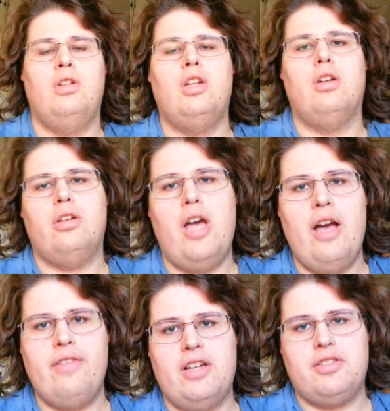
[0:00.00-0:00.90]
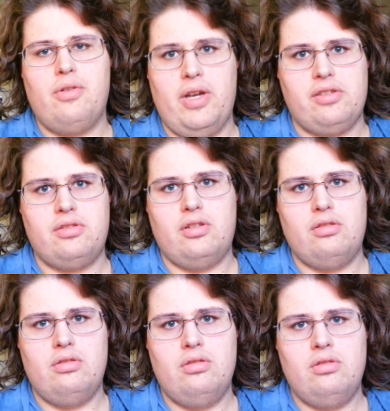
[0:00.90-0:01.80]
Look, I've got a
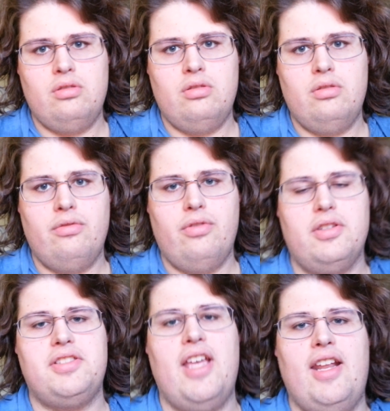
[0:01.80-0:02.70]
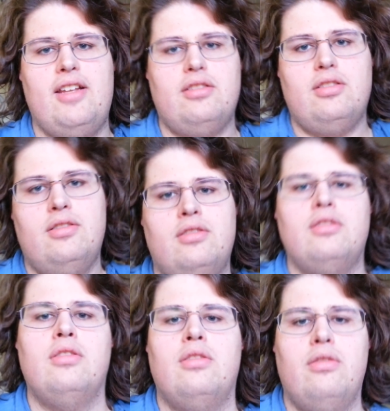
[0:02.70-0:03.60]
question. For the Senate,
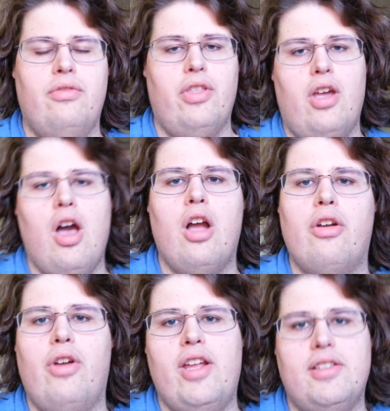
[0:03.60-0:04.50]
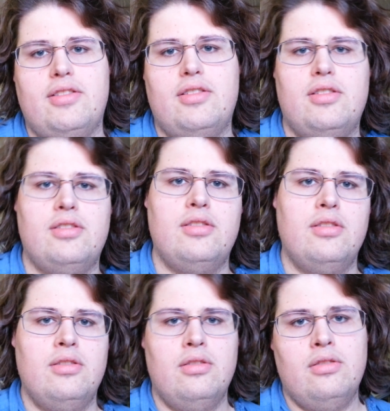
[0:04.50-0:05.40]
for the Congress,
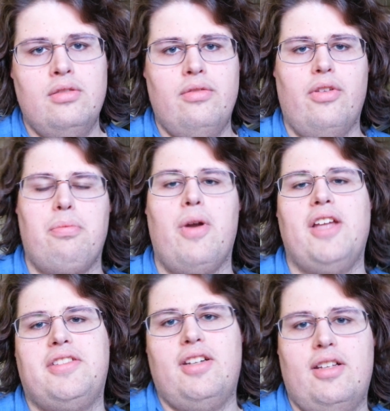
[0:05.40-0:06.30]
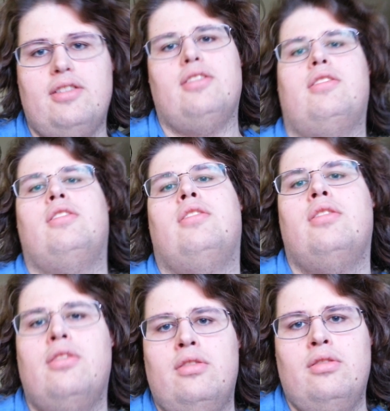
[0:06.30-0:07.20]
for the President,
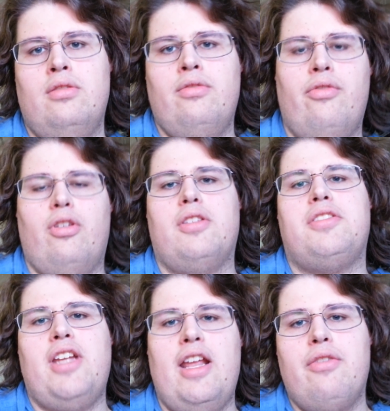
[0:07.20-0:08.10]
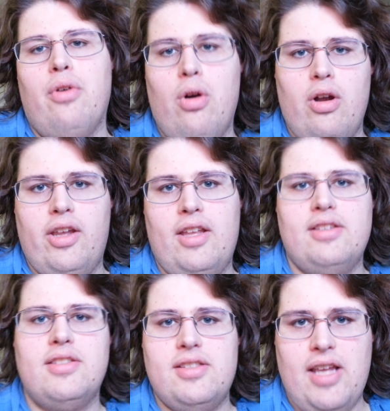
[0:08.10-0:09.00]
for the State of
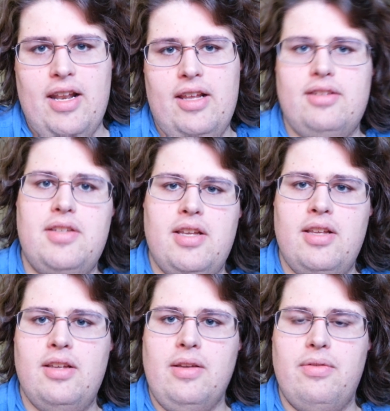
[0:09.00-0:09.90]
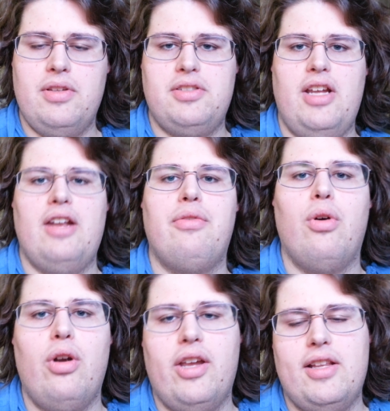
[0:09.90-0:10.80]
Oregon's Senate, for the State of
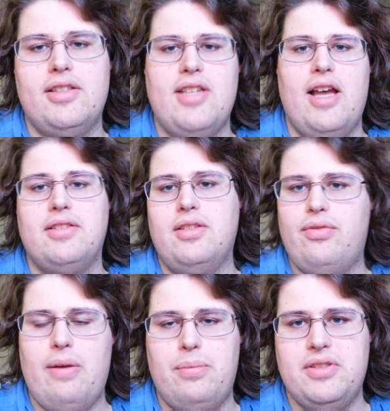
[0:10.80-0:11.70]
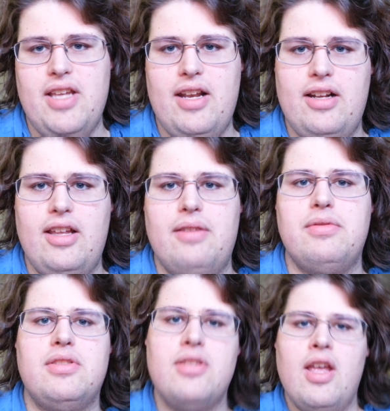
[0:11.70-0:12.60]
Oregon's House of
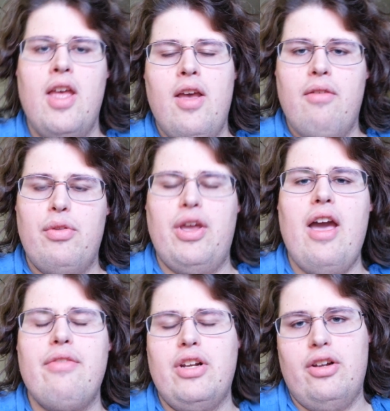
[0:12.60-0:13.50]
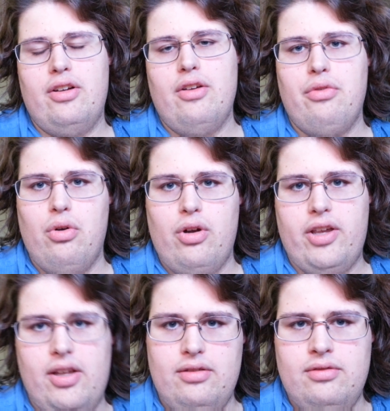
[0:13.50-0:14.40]
Representatives, for the Governor of
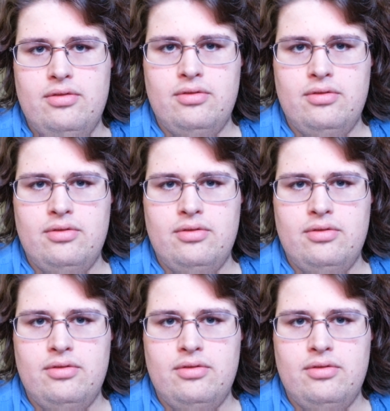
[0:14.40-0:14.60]
Oregon,